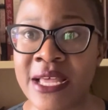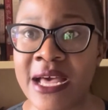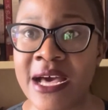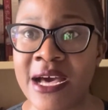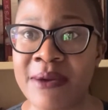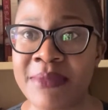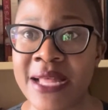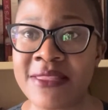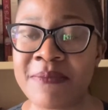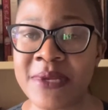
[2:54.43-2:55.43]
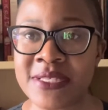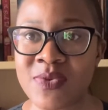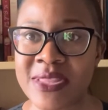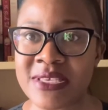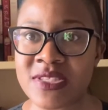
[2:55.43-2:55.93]
at the place
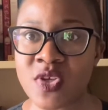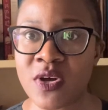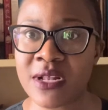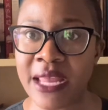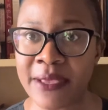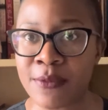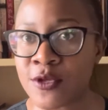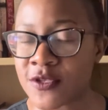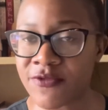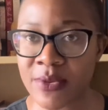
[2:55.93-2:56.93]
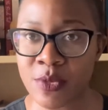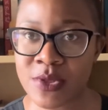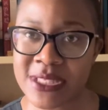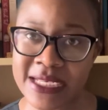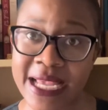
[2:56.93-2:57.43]
where they stock like most of the
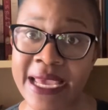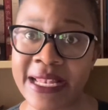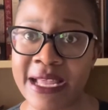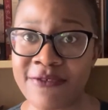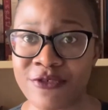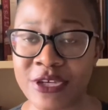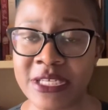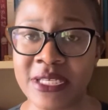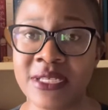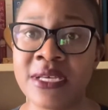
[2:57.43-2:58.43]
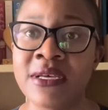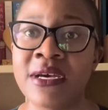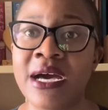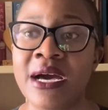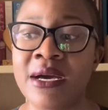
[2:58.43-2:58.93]
books that I love reading.
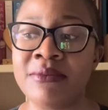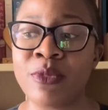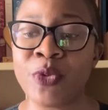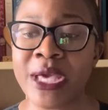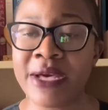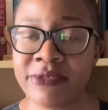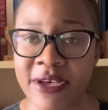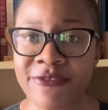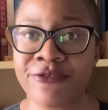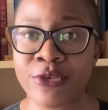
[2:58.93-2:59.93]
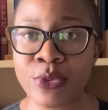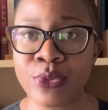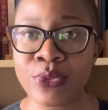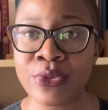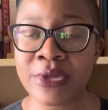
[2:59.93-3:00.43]
We have a
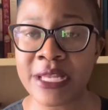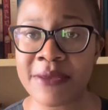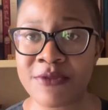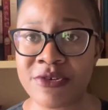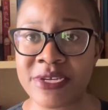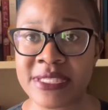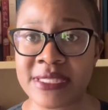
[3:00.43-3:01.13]
few libraries